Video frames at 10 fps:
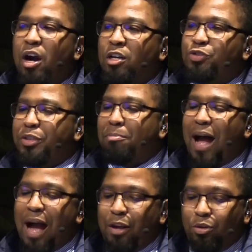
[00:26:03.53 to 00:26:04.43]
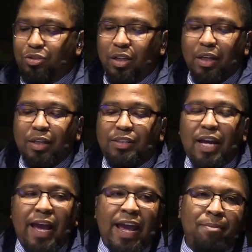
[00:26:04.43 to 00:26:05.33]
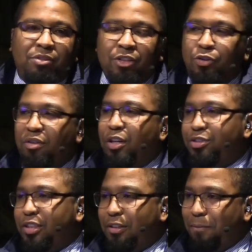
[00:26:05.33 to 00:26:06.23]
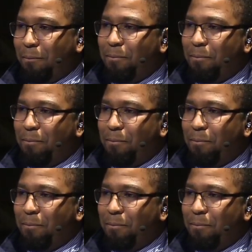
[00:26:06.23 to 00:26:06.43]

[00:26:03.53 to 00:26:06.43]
hundred miles to Hampton University.